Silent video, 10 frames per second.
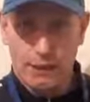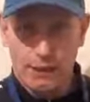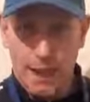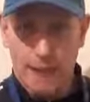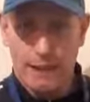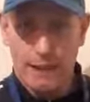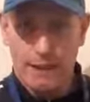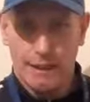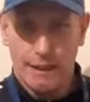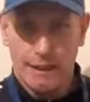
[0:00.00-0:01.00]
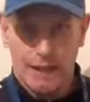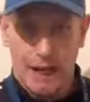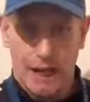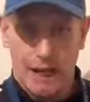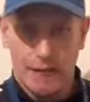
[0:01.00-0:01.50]
society is
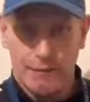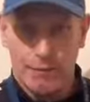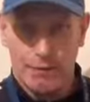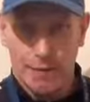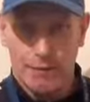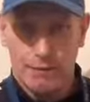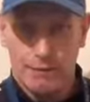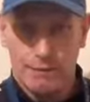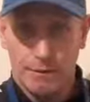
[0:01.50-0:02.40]
trying to hide it from the people